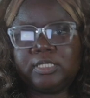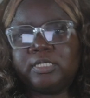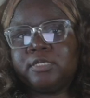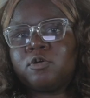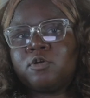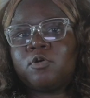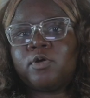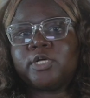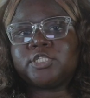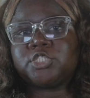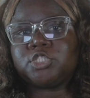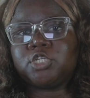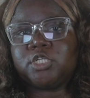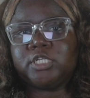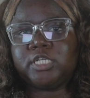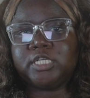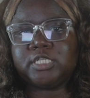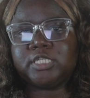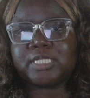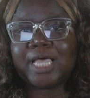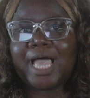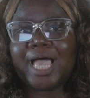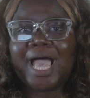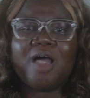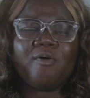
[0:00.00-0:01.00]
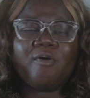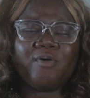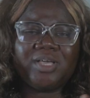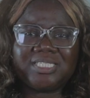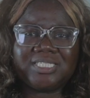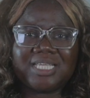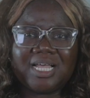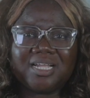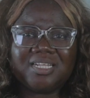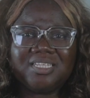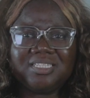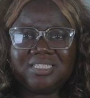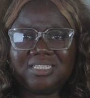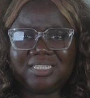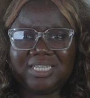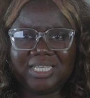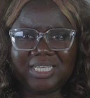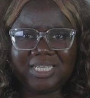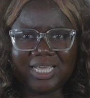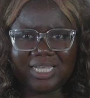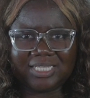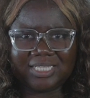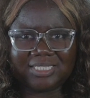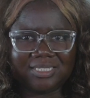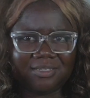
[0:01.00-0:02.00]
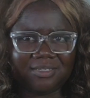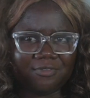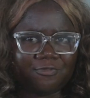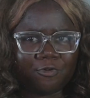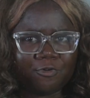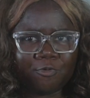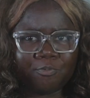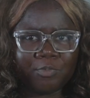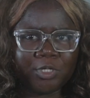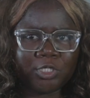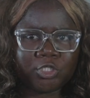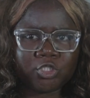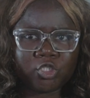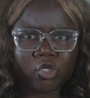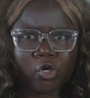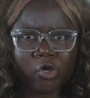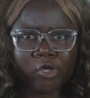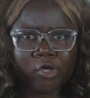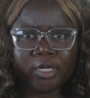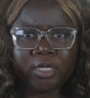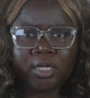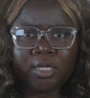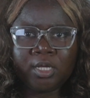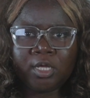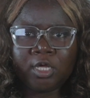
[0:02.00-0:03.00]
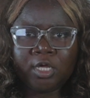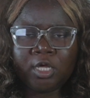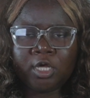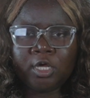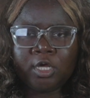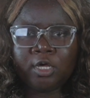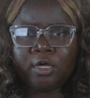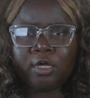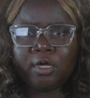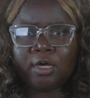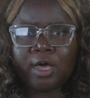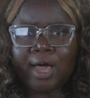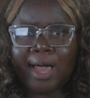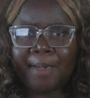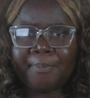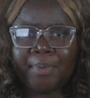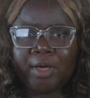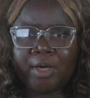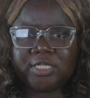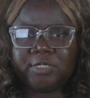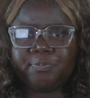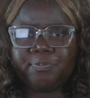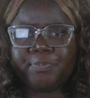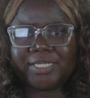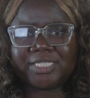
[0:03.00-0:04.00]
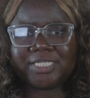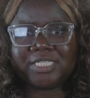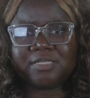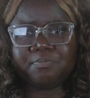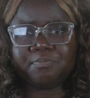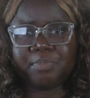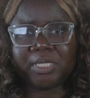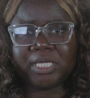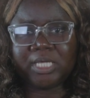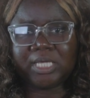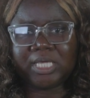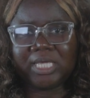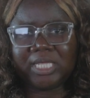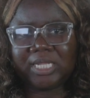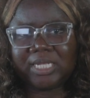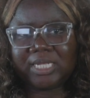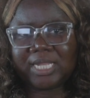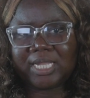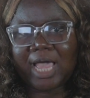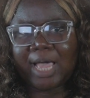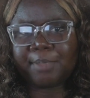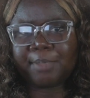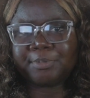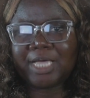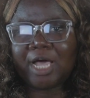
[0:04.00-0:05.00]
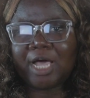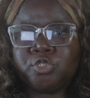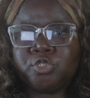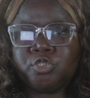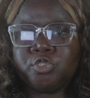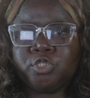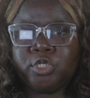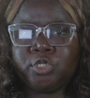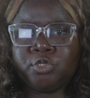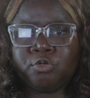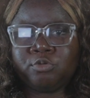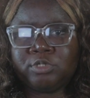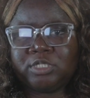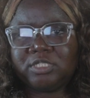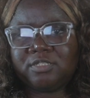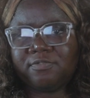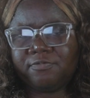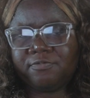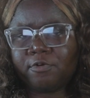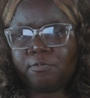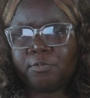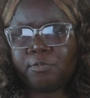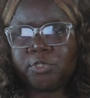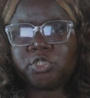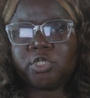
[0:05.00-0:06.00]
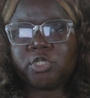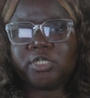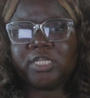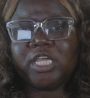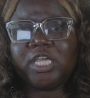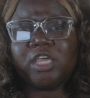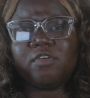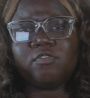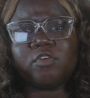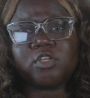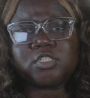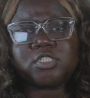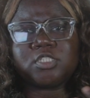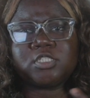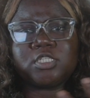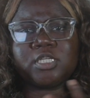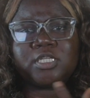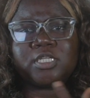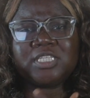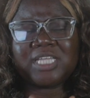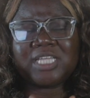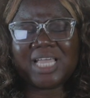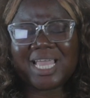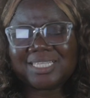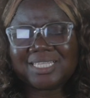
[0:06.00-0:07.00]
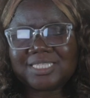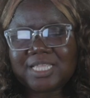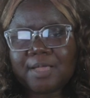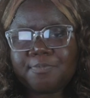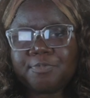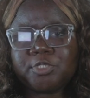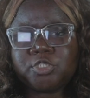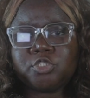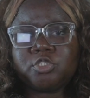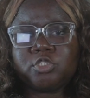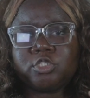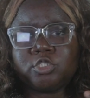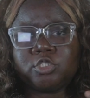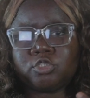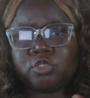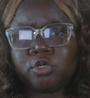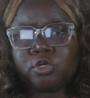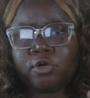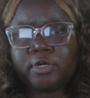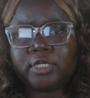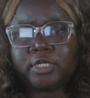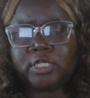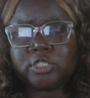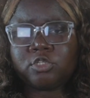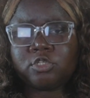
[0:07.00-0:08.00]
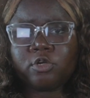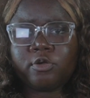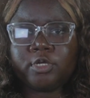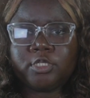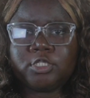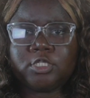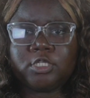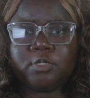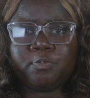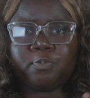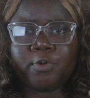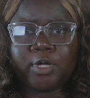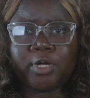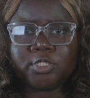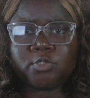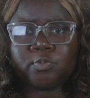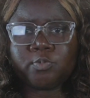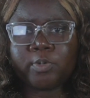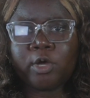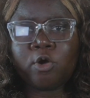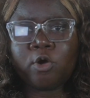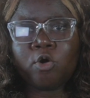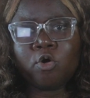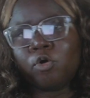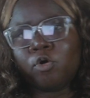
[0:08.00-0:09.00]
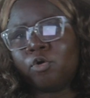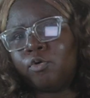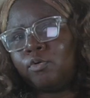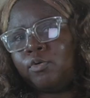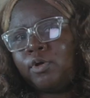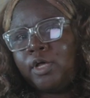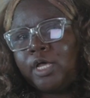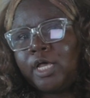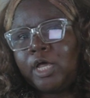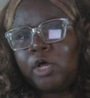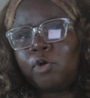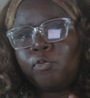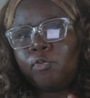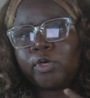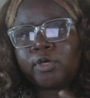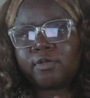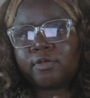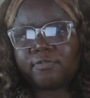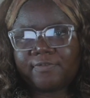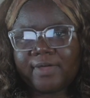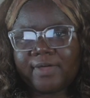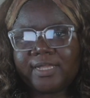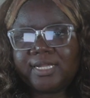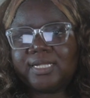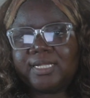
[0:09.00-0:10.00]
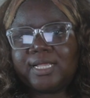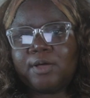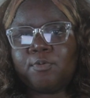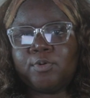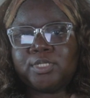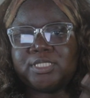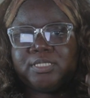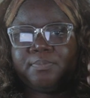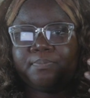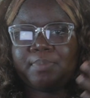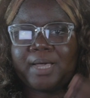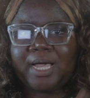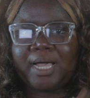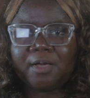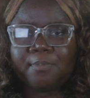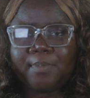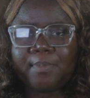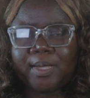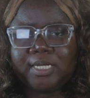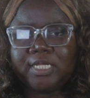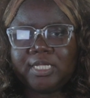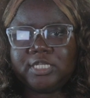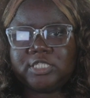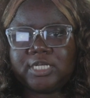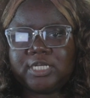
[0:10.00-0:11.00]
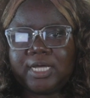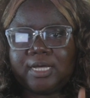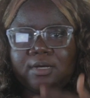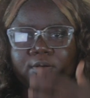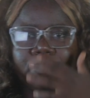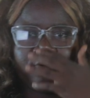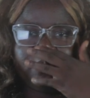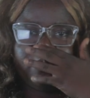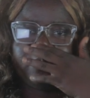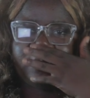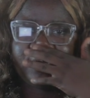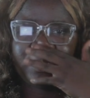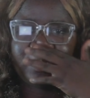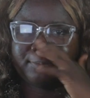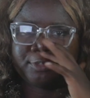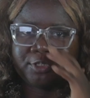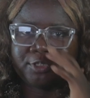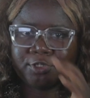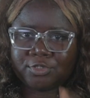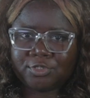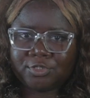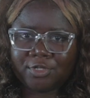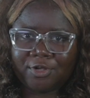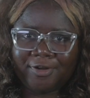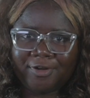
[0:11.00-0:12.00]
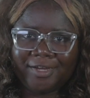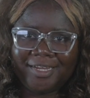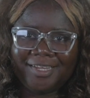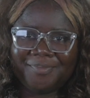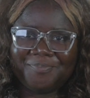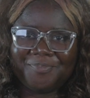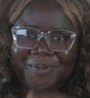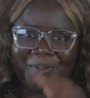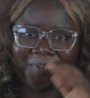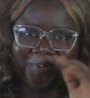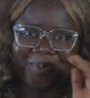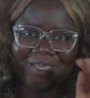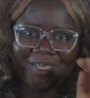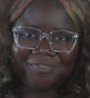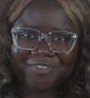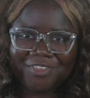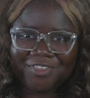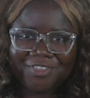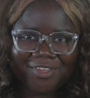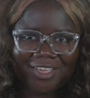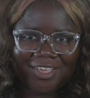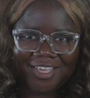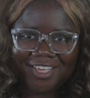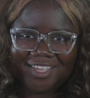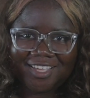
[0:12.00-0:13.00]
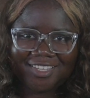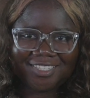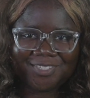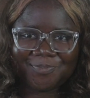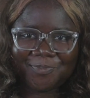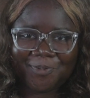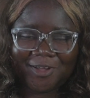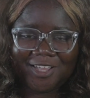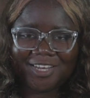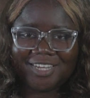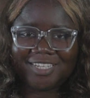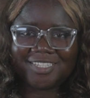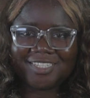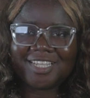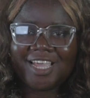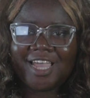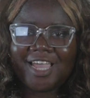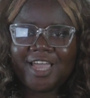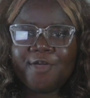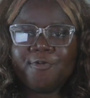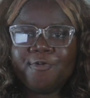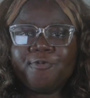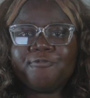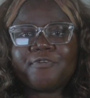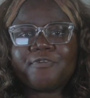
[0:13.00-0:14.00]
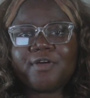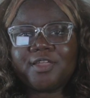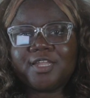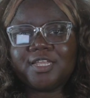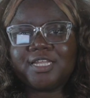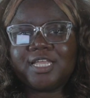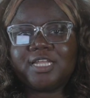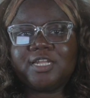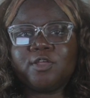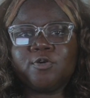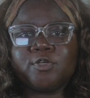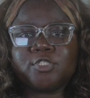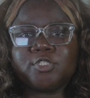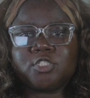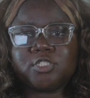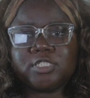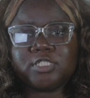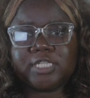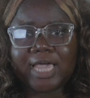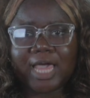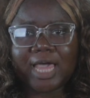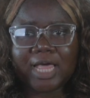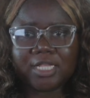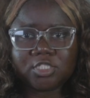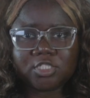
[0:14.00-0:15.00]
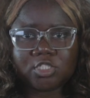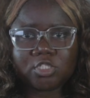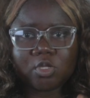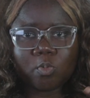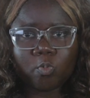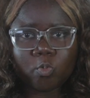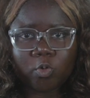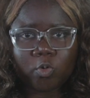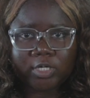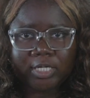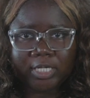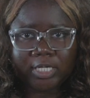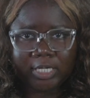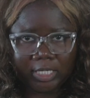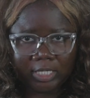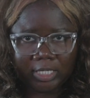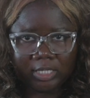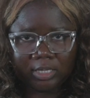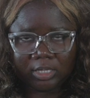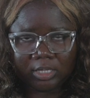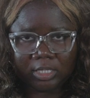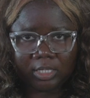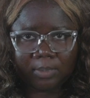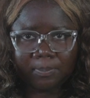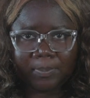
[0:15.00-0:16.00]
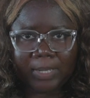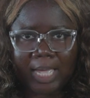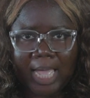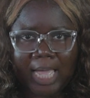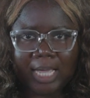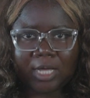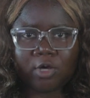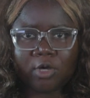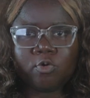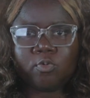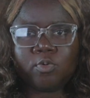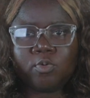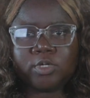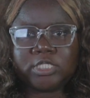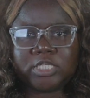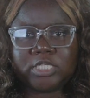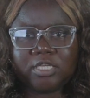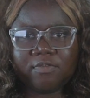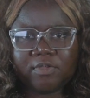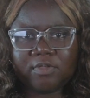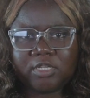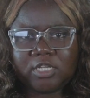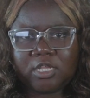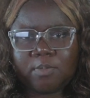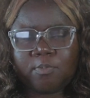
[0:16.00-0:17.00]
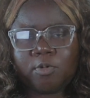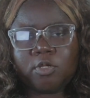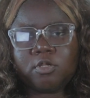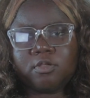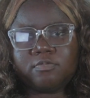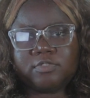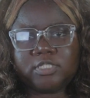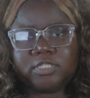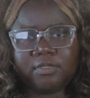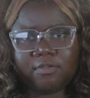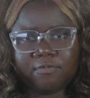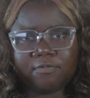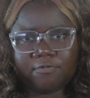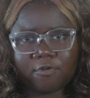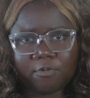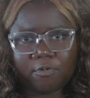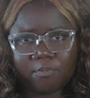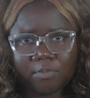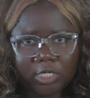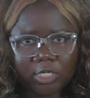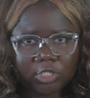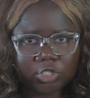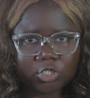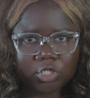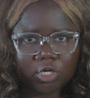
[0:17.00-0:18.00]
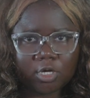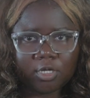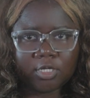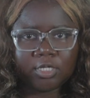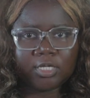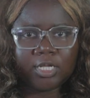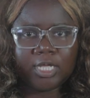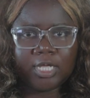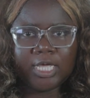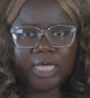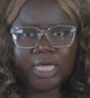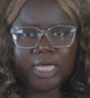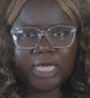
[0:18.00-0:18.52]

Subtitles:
The question is, how exactly did they get the information about the person being kidnapped? do they know this information? They established the story to the point where, oh, we could find out there was a bank manager. Oh, I'm so sorry, but I'm giving you spoilers. We found out that they had someone in the bank who was giving them all of the information.